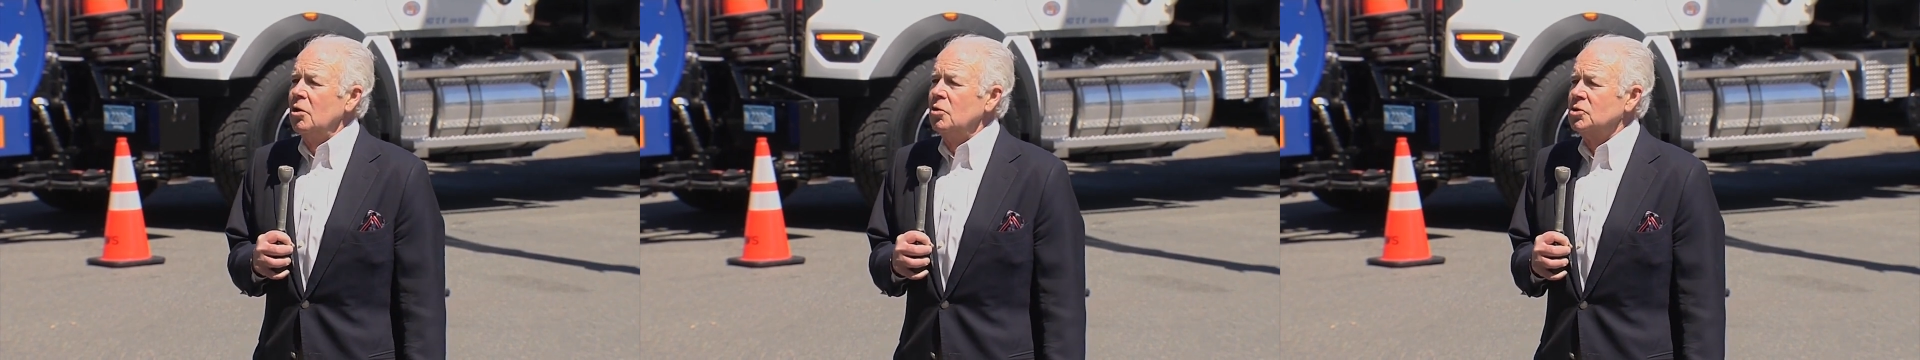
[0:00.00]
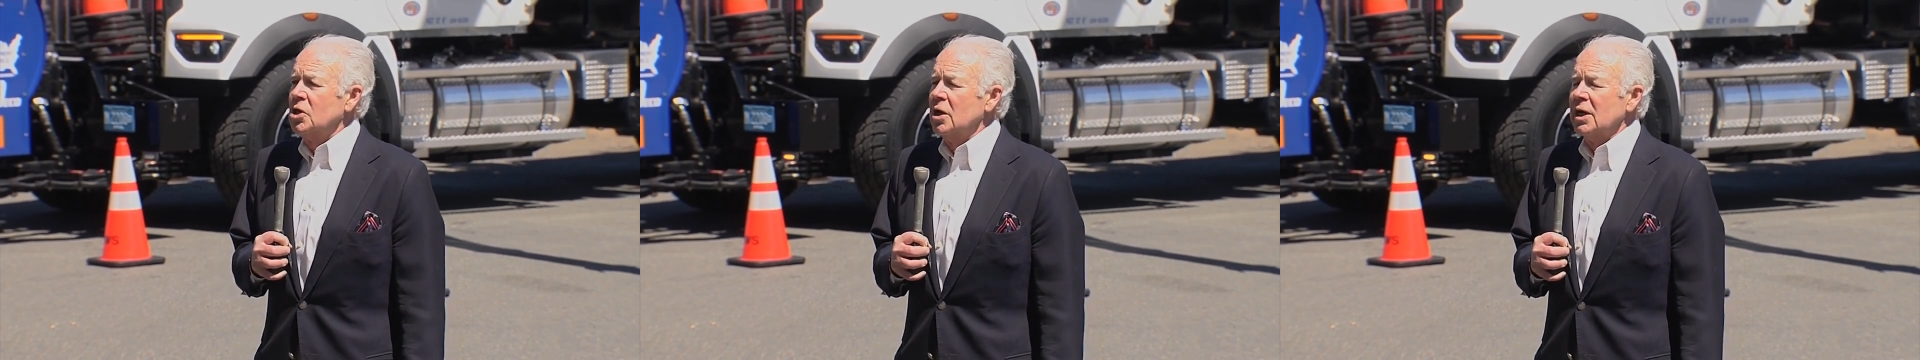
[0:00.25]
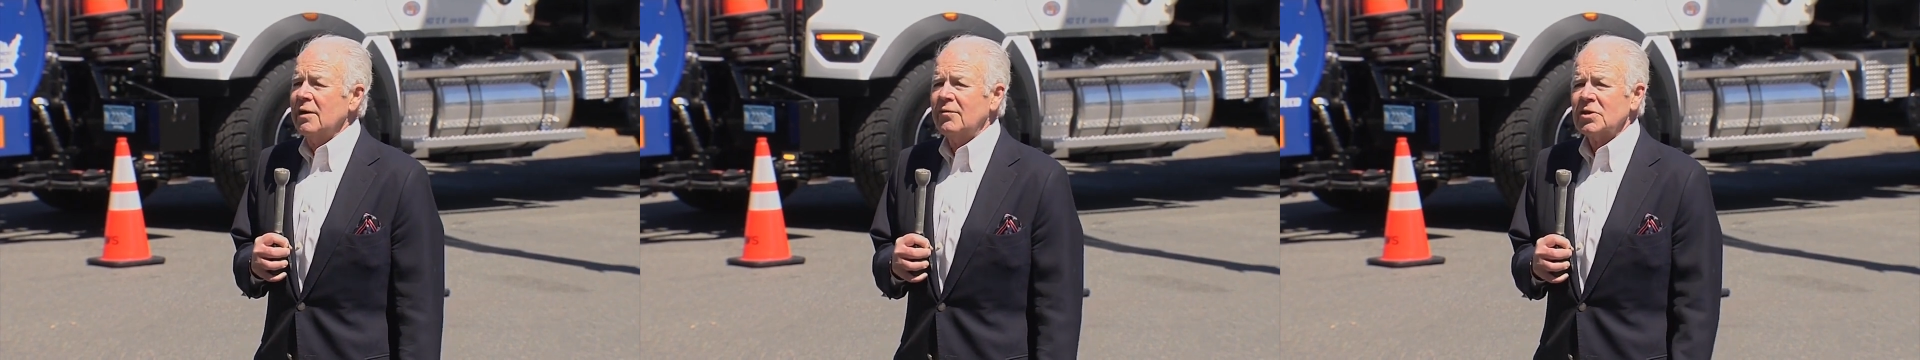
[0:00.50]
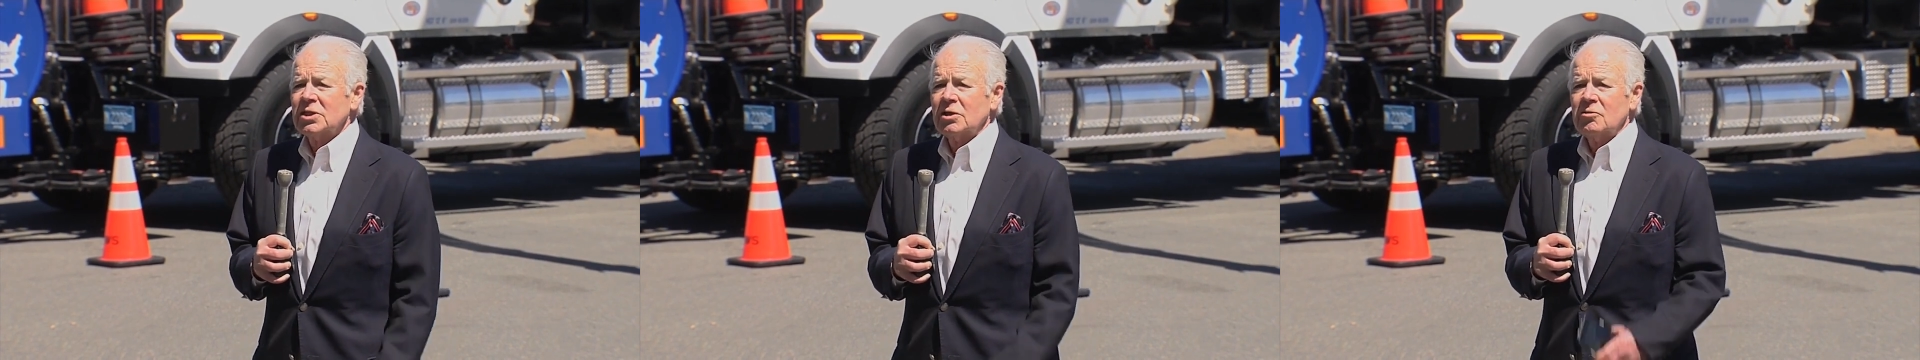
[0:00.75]
who's going to give
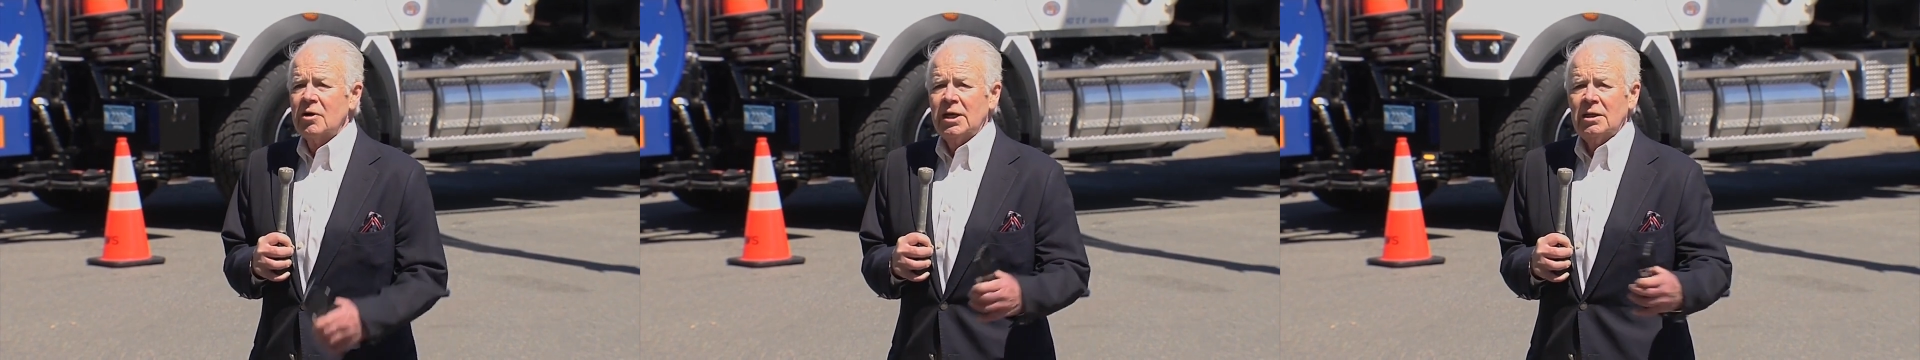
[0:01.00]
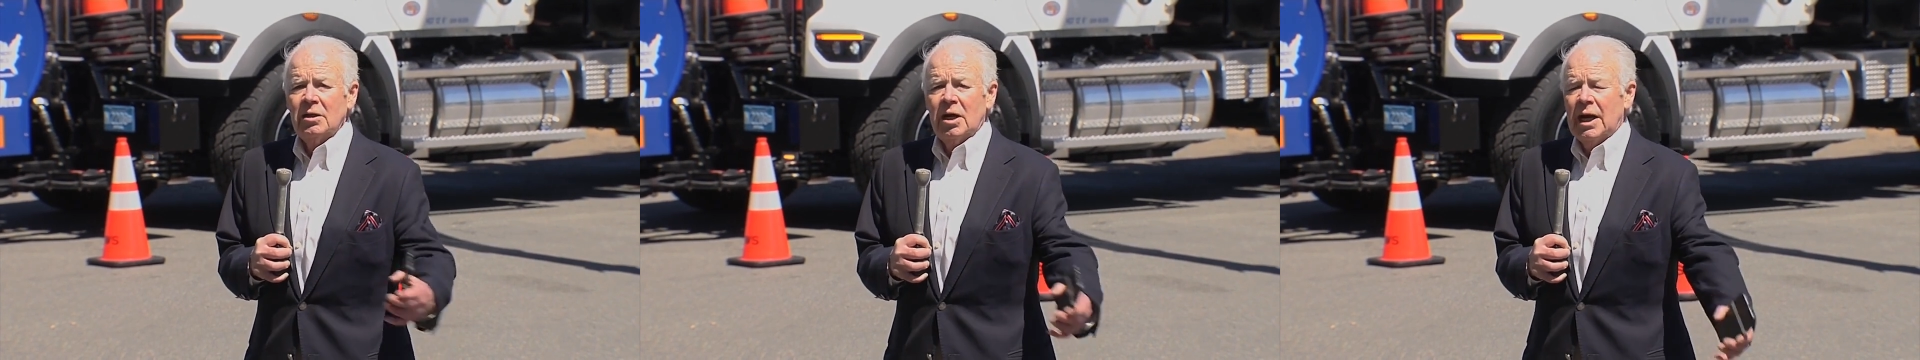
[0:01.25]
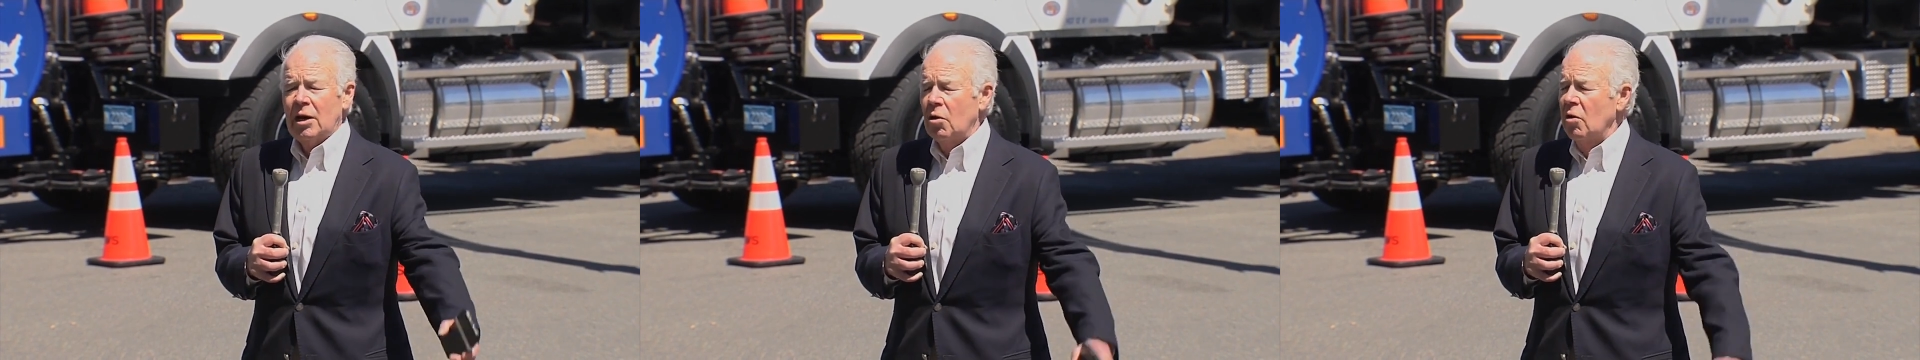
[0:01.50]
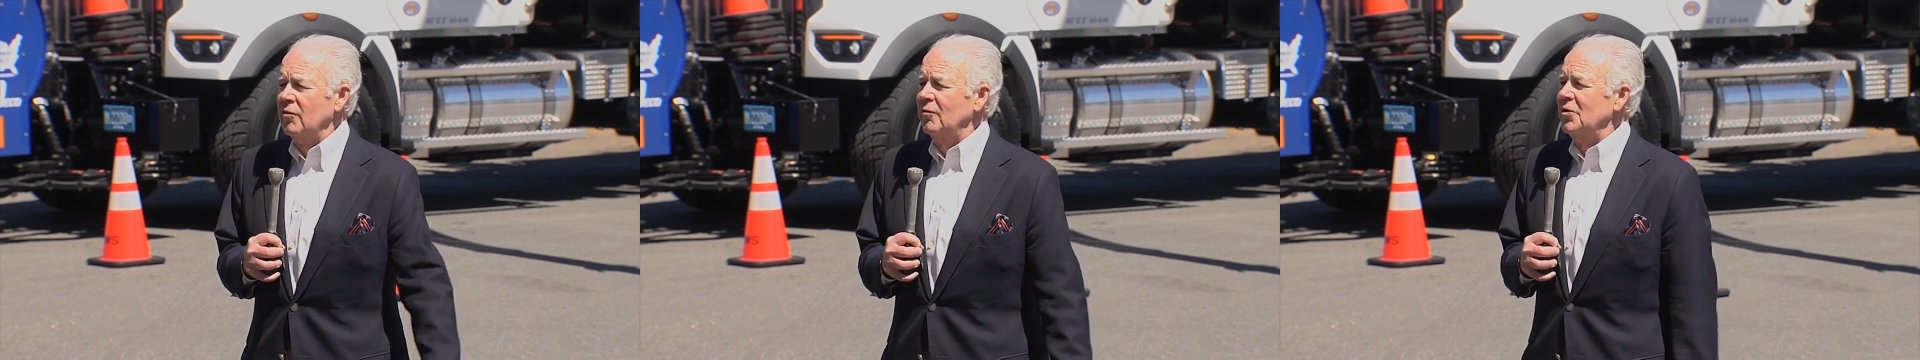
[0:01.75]
us a great
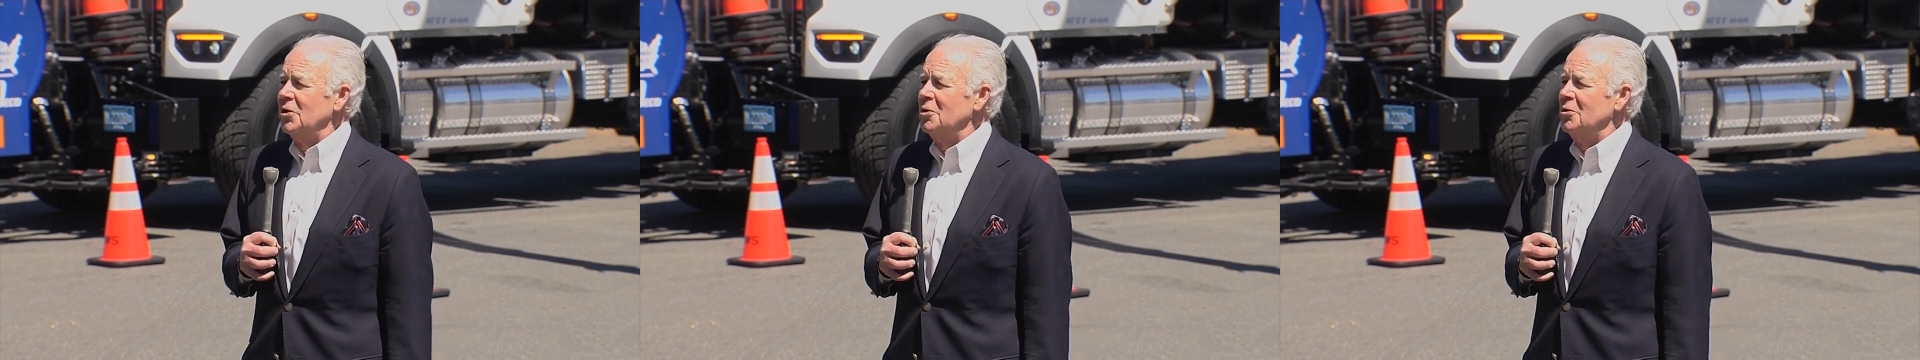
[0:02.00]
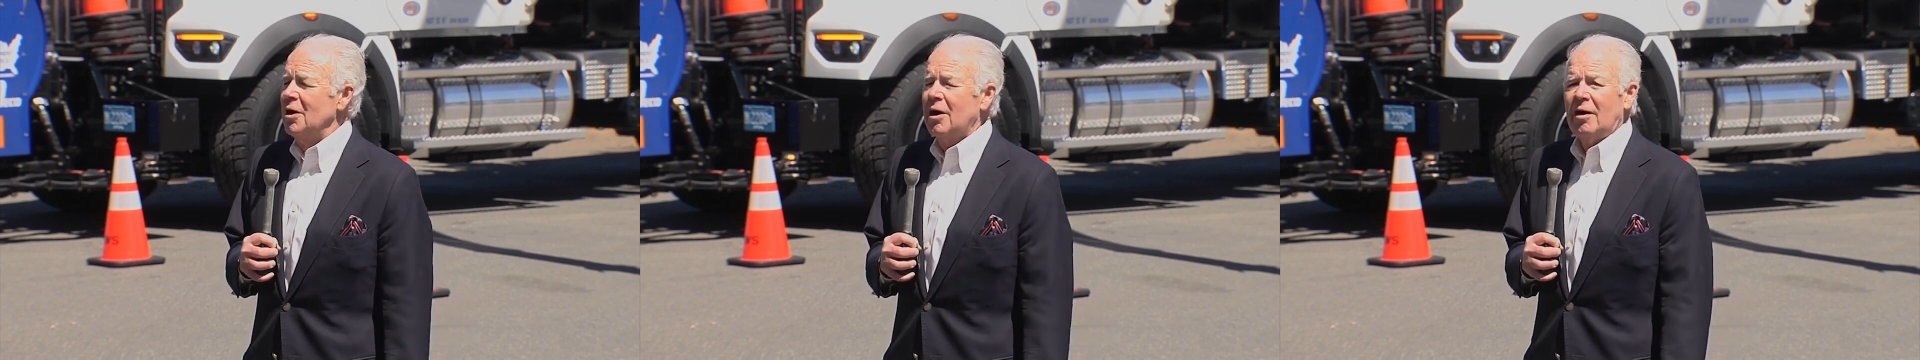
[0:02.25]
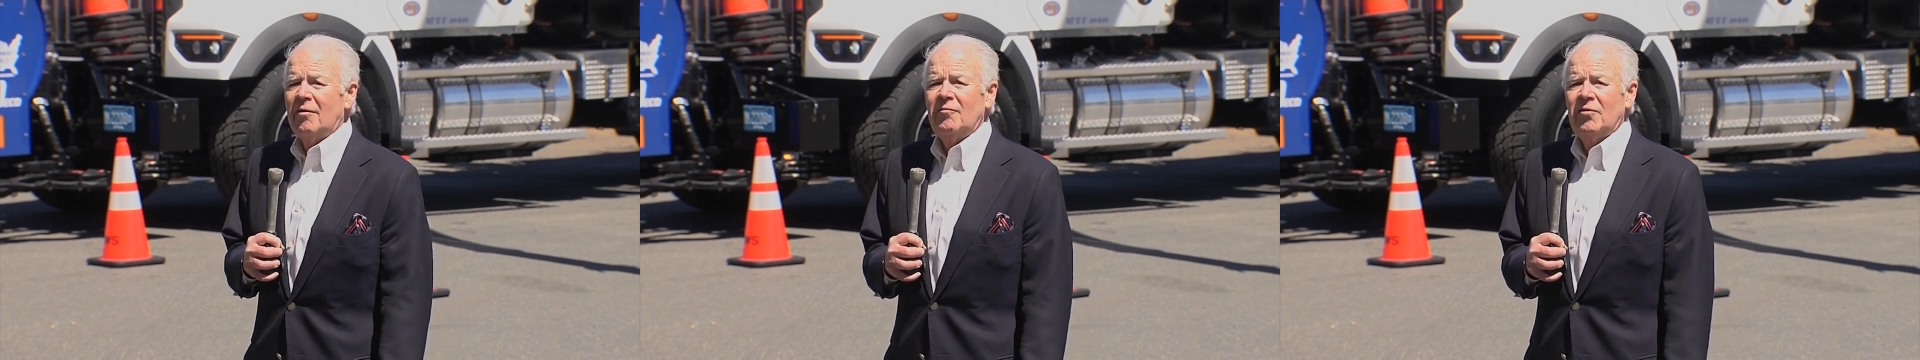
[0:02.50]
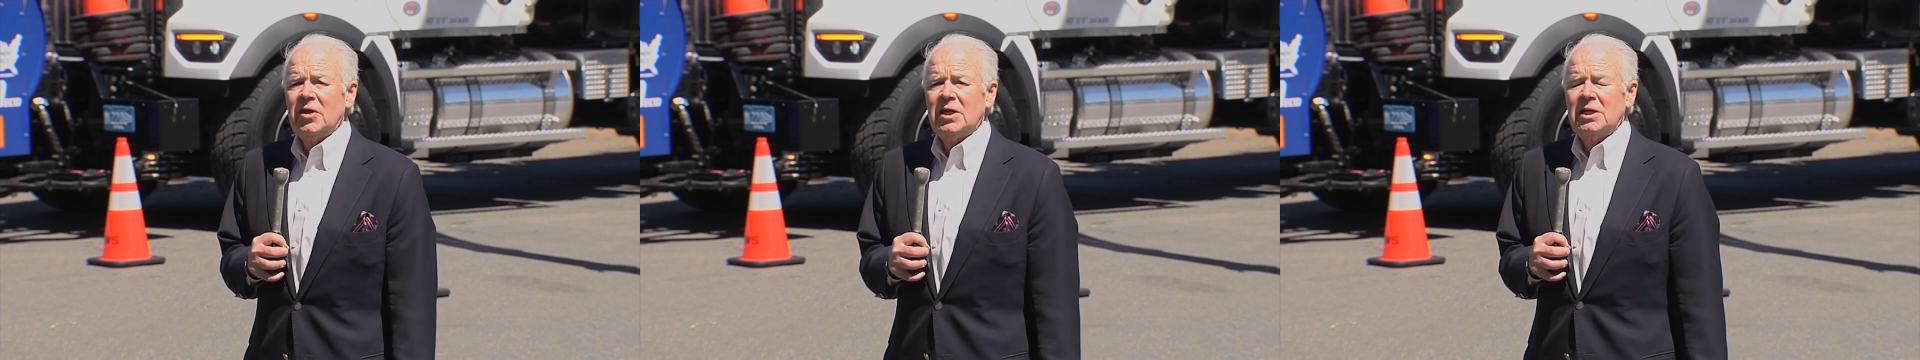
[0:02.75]
overview
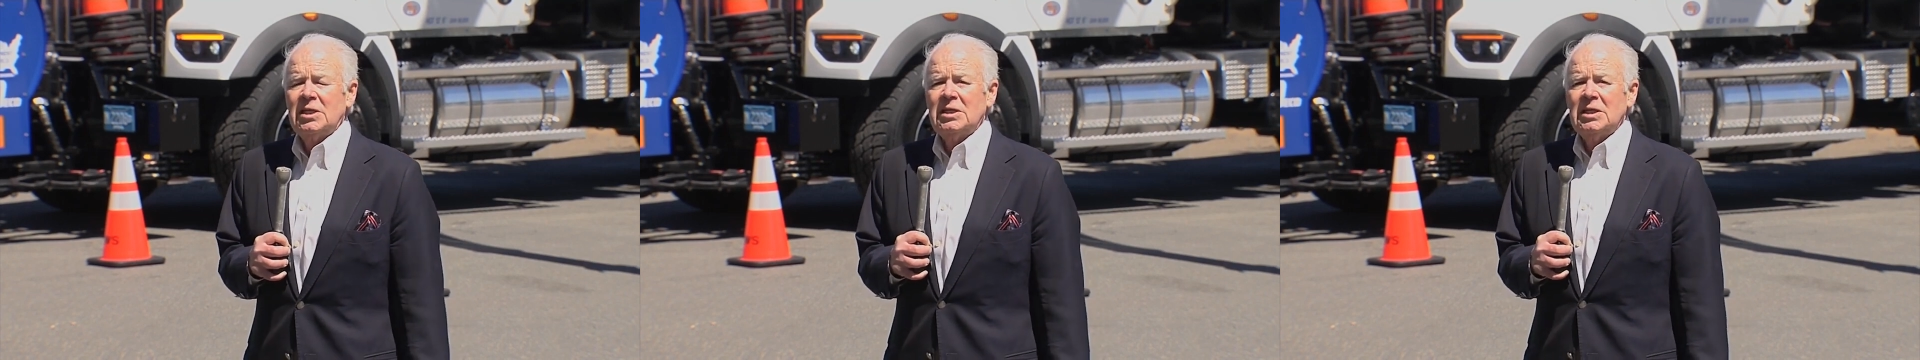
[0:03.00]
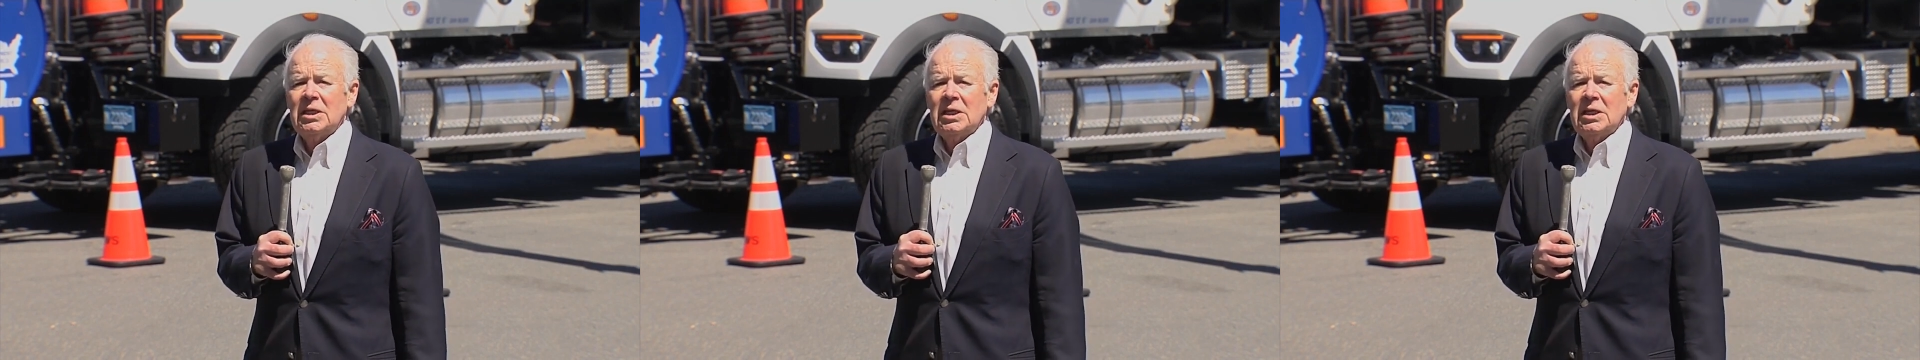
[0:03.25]
of the